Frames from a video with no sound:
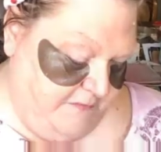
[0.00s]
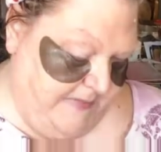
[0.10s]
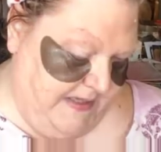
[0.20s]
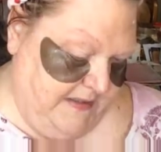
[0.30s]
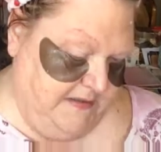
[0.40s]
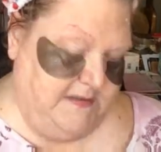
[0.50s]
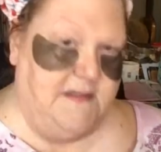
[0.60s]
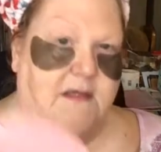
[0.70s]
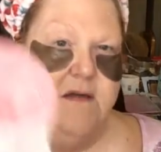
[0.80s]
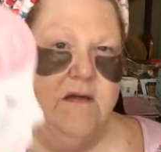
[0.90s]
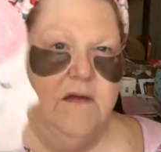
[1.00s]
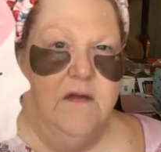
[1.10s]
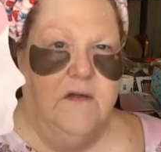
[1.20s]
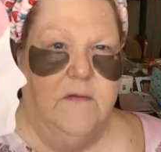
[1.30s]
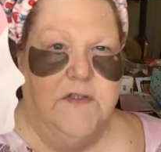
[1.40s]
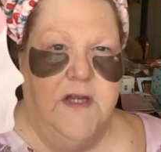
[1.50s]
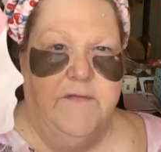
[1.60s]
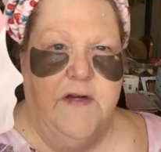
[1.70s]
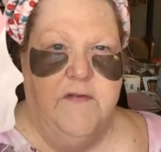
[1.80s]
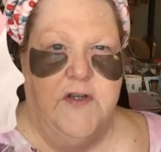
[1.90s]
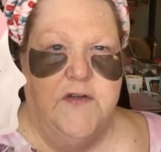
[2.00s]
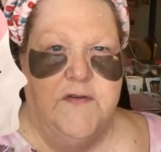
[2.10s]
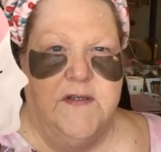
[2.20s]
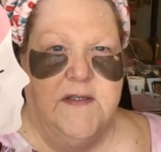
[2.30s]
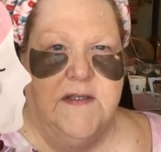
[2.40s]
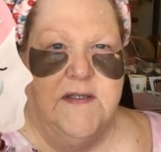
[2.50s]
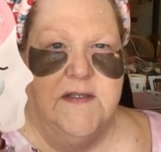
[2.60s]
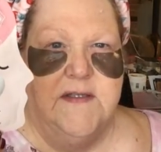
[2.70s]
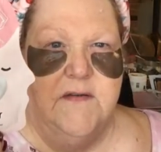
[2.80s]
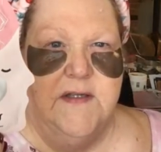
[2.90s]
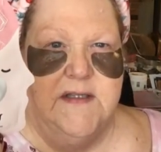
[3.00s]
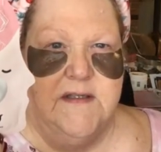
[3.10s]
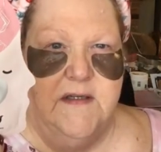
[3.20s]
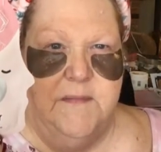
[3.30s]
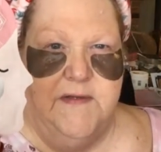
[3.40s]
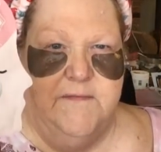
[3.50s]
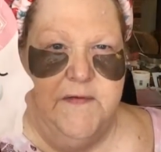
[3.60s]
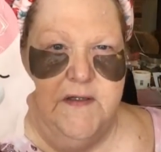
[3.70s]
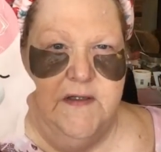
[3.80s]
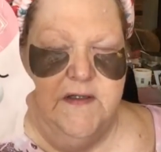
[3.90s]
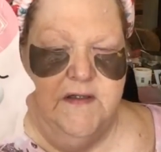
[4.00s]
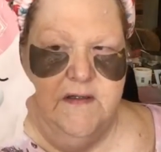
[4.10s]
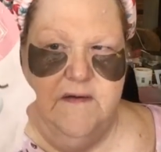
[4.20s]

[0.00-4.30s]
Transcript: Mask, which I've never used this, so that's going to be fun.